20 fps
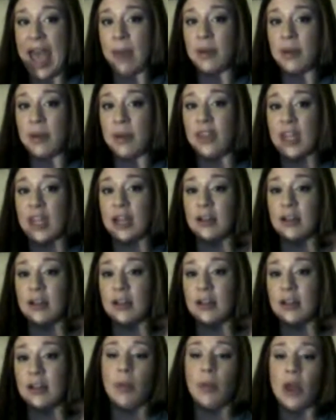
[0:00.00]
than
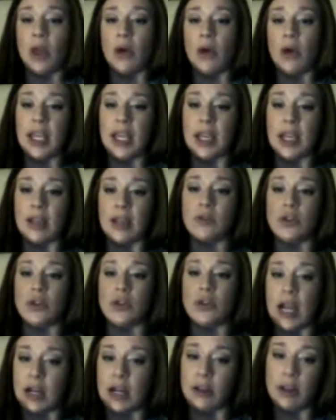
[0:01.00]
uploading it
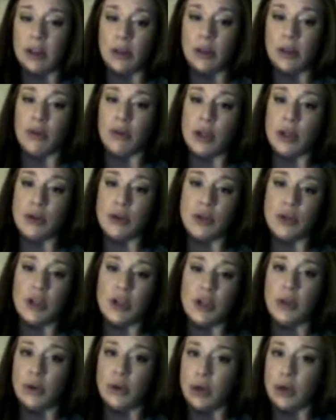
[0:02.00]
directly through YouTube through your
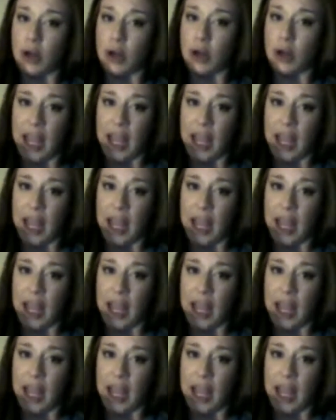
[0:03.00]
camera's